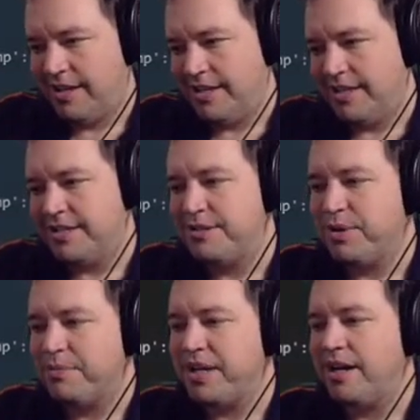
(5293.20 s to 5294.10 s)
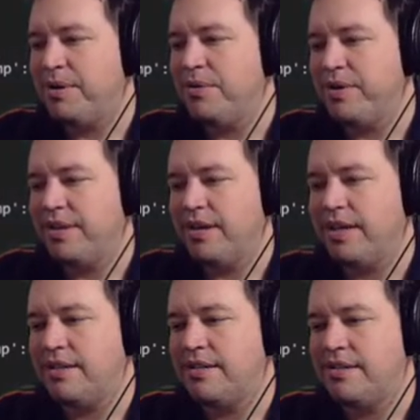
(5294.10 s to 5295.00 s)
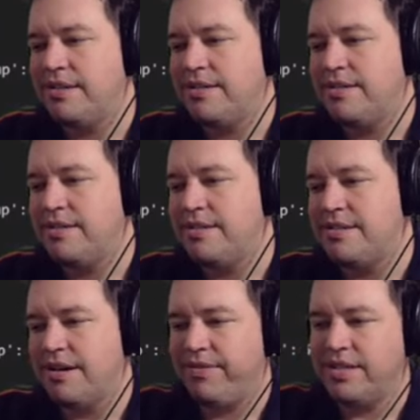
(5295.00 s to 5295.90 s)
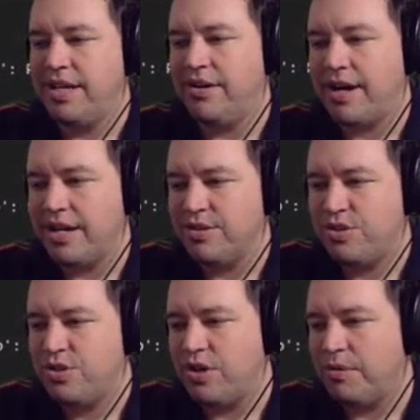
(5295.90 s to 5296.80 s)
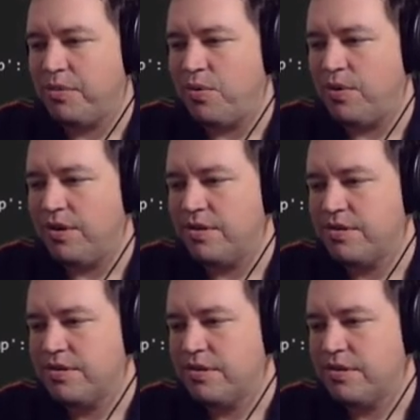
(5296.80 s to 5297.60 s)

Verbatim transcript: This is what I'm talking about with like dev container has sharp corners.